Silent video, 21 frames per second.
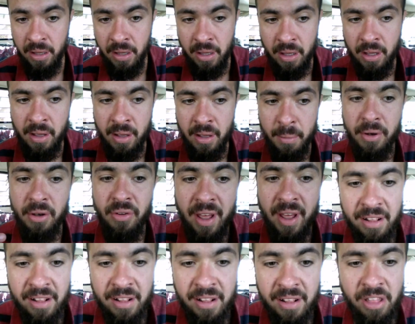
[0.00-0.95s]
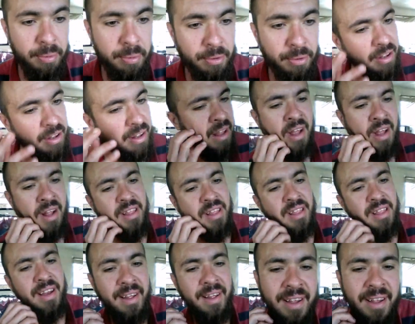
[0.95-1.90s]
But you can't sue people. So let's take
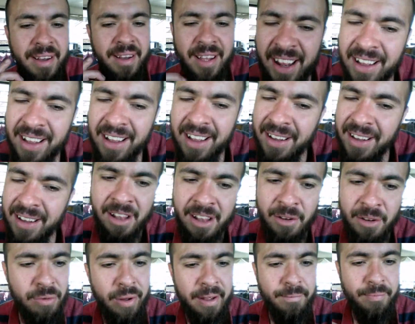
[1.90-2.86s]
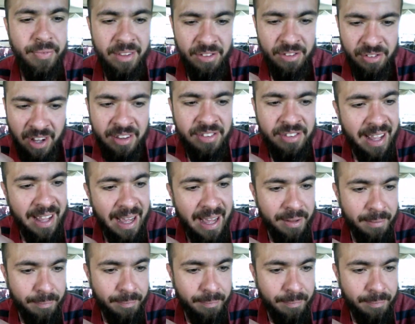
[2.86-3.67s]
a listen real quick. This is Austin Kaplan.